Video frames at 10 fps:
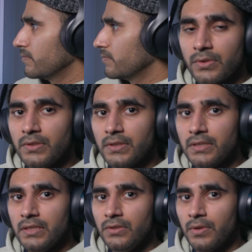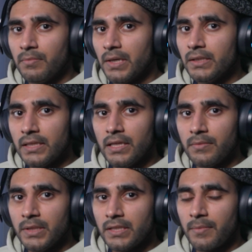So as you can see, you can barely hear
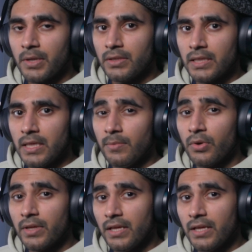me typing on the keyboard,